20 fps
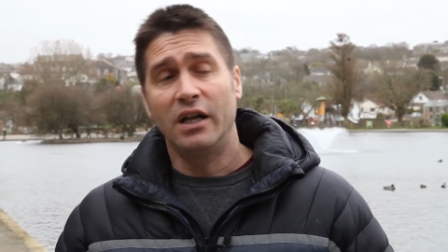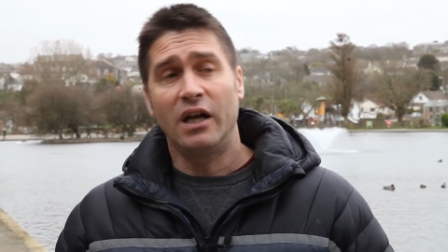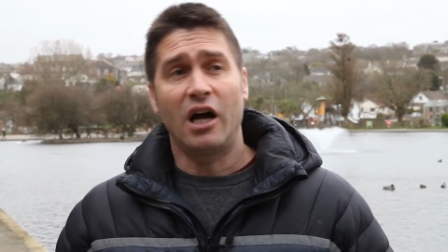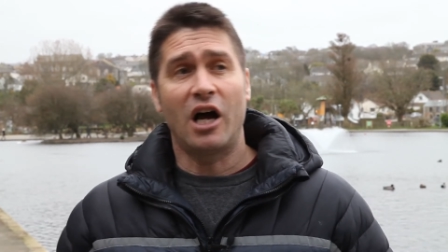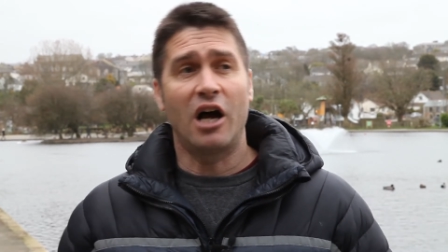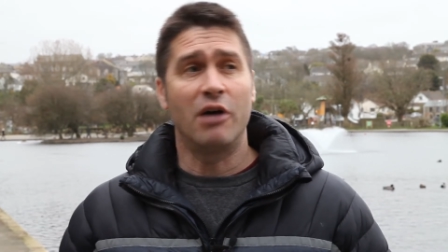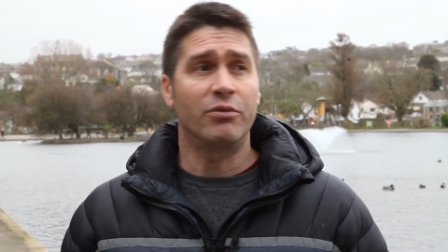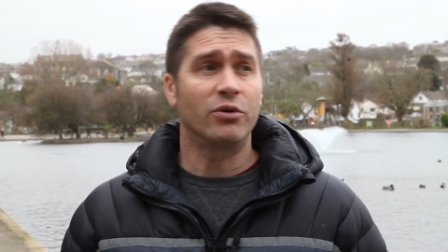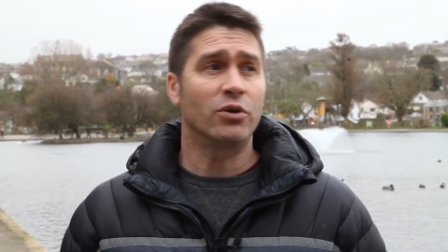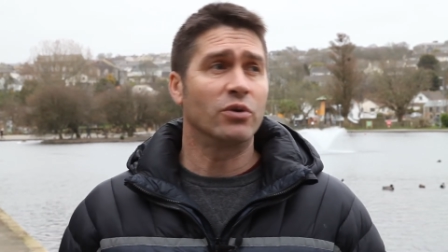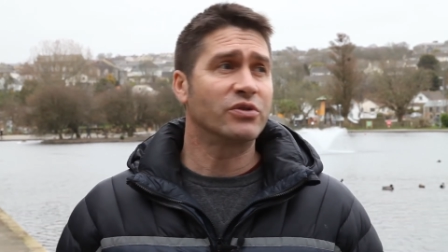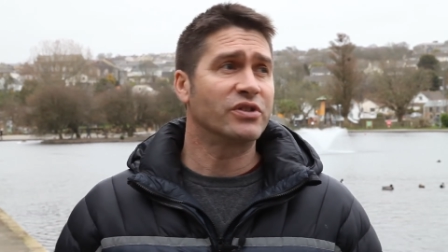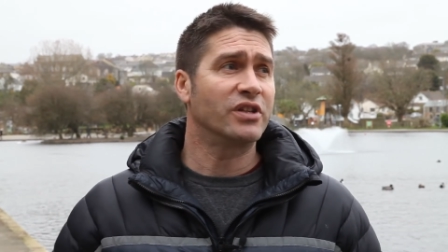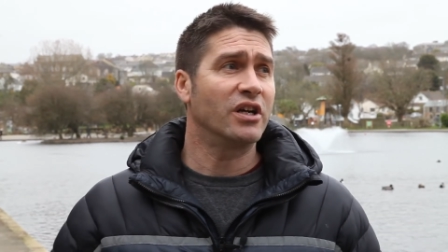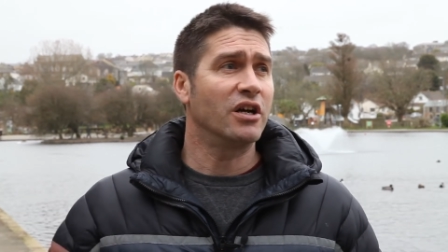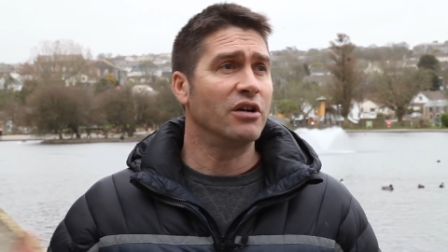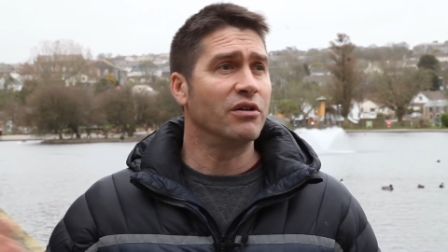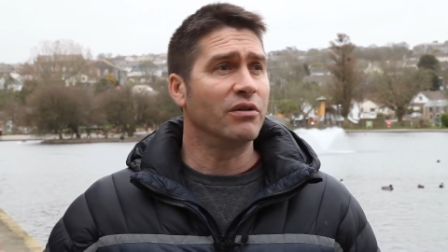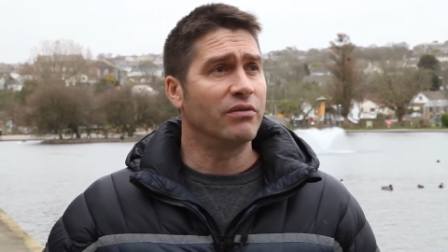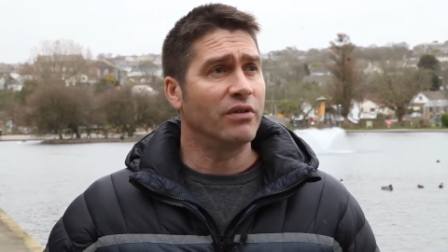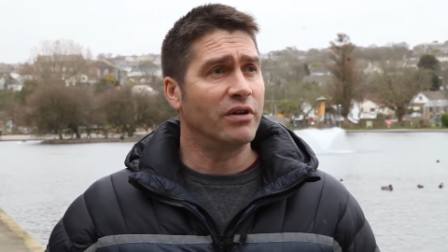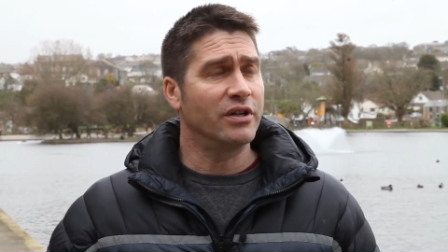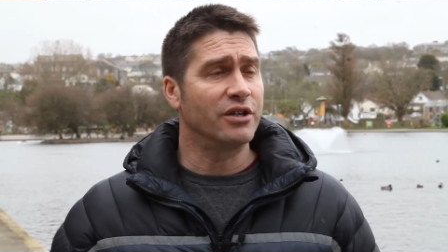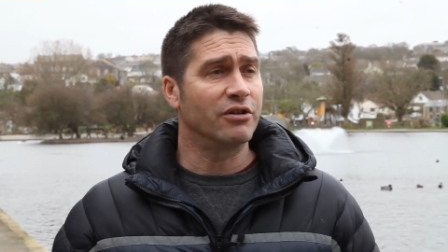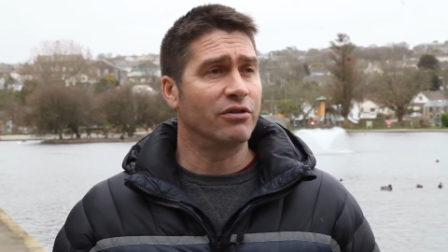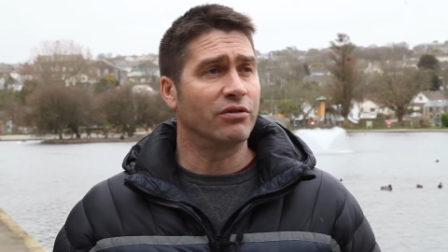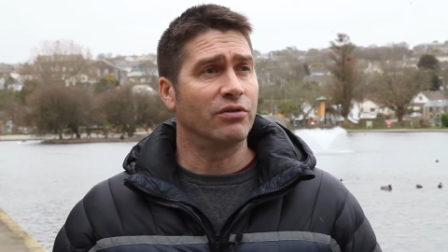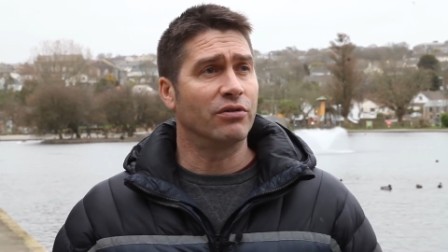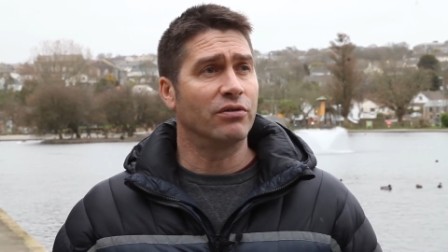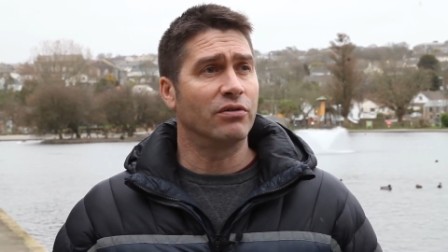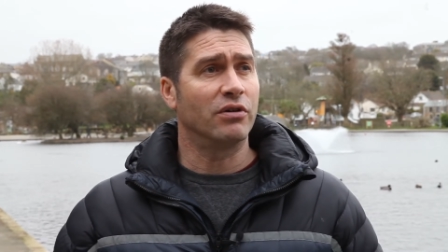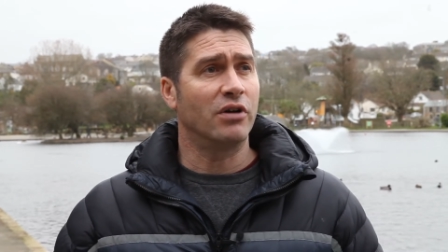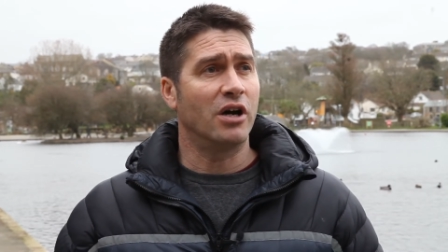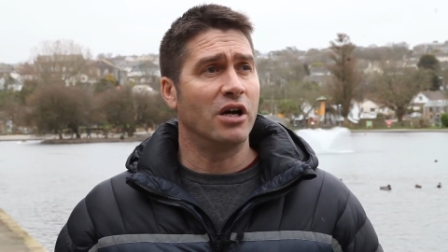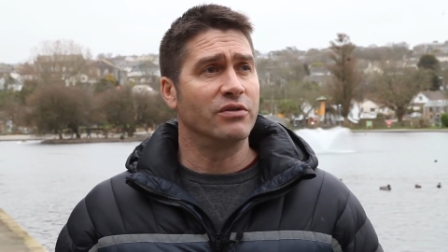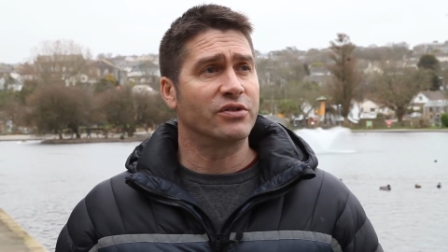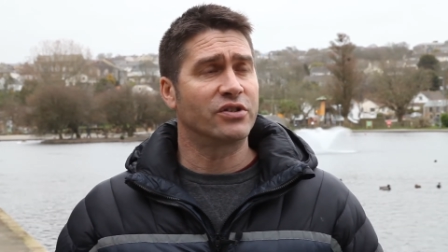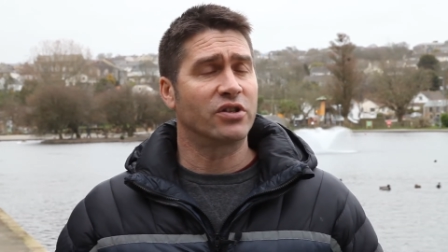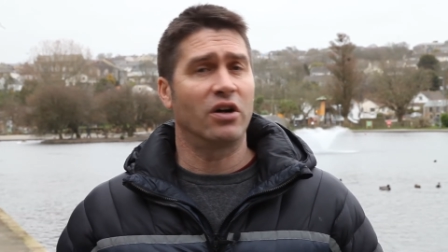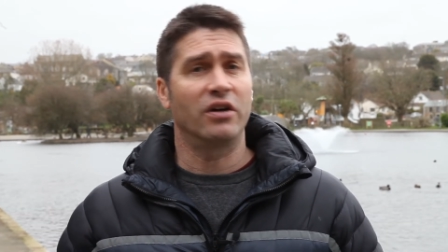um, but also in your
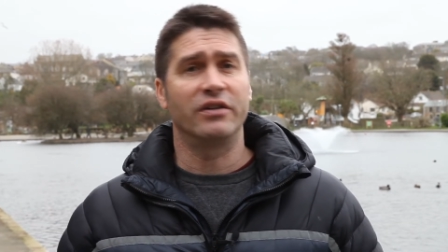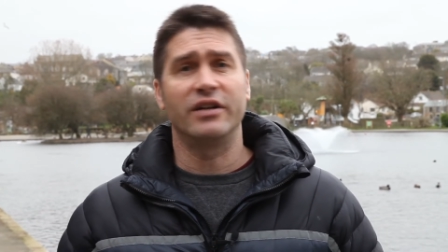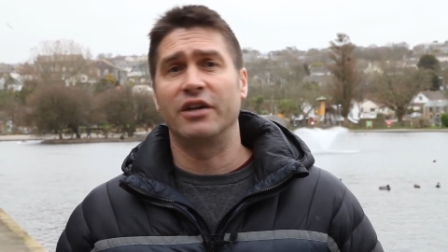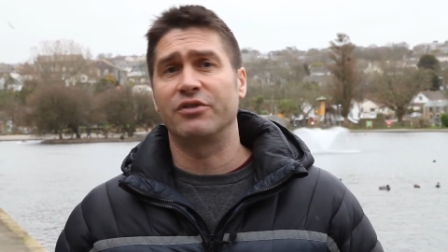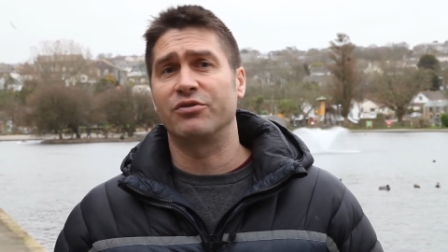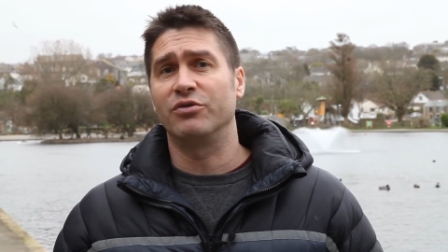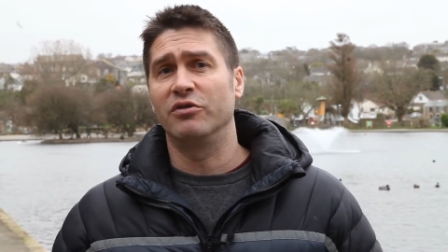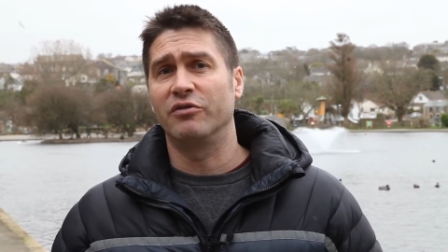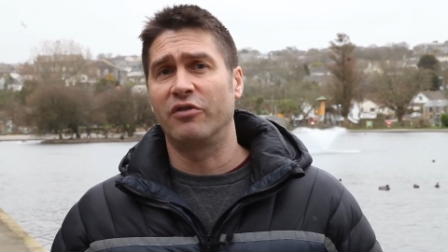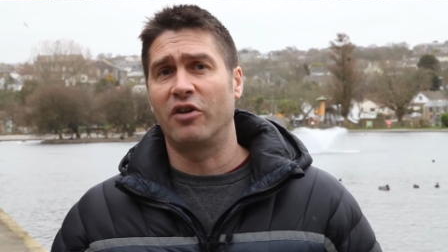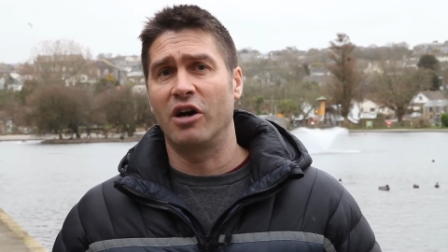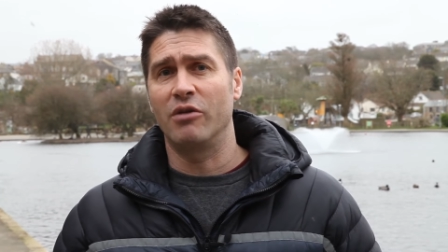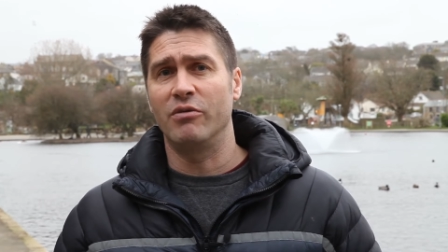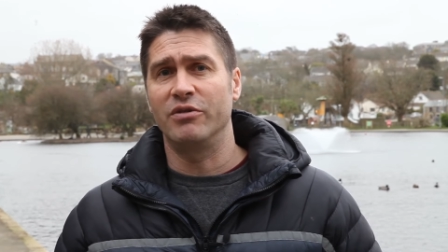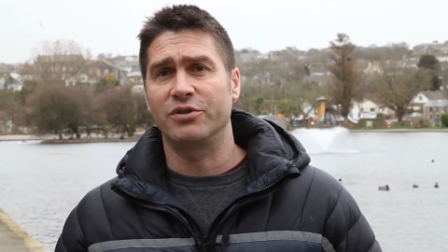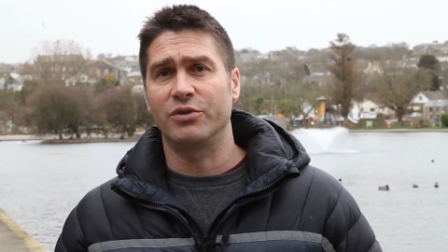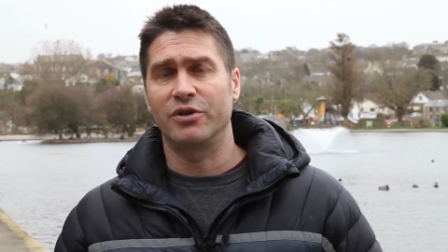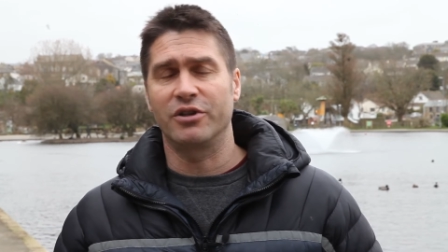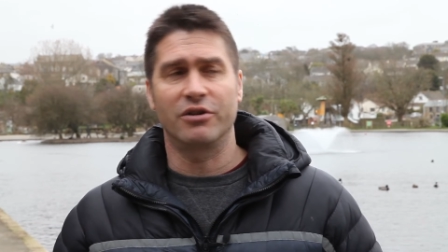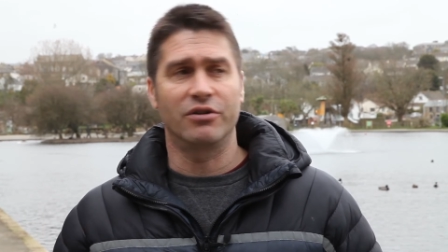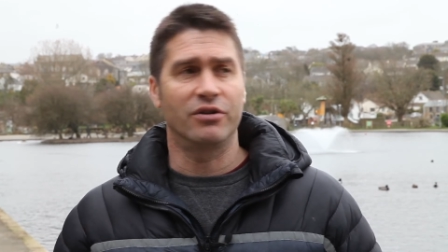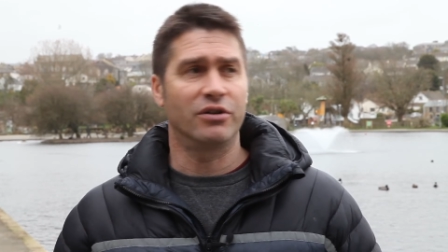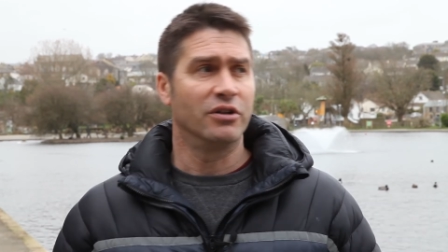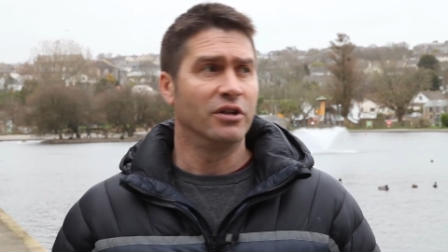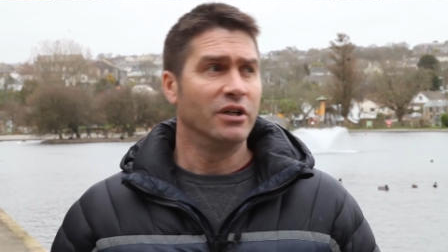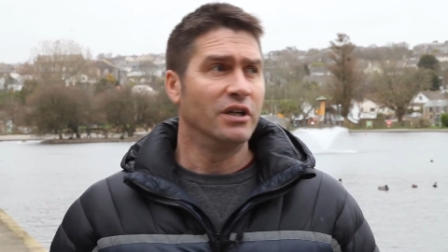outside natural environment, whether you're